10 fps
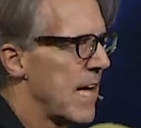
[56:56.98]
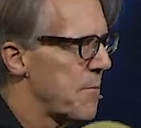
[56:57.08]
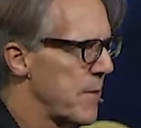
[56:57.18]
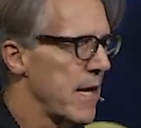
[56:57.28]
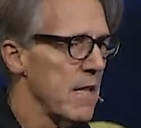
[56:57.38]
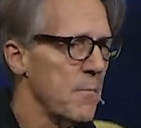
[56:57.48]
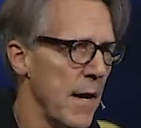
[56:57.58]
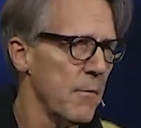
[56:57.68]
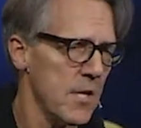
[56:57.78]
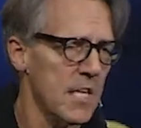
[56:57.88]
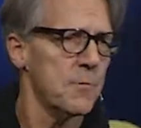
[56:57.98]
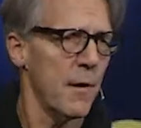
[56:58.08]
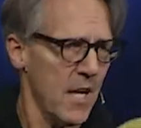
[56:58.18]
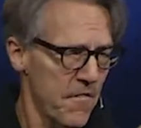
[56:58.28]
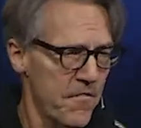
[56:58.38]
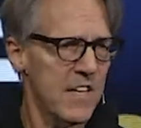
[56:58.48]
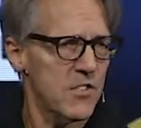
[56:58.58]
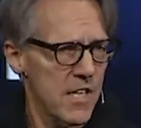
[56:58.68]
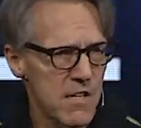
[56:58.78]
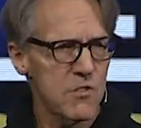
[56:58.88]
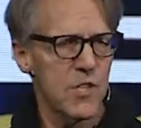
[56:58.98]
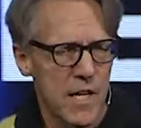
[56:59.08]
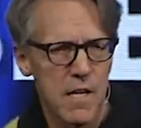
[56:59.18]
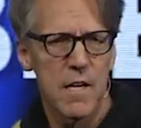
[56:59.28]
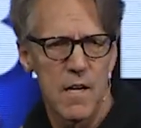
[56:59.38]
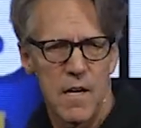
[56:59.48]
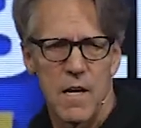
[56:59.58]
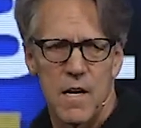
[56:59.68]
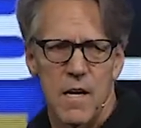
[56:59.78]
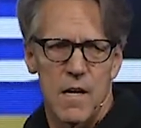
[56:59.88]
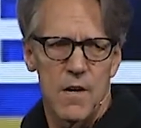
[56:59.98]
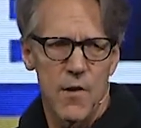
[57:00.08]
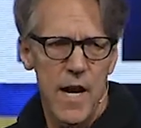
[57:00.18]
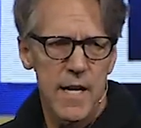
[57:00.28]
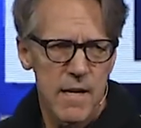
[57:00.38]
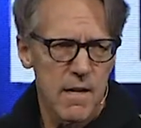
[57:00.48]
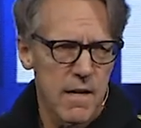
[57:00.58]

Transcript: Admit it. The Bible talks about confessing your sin, right?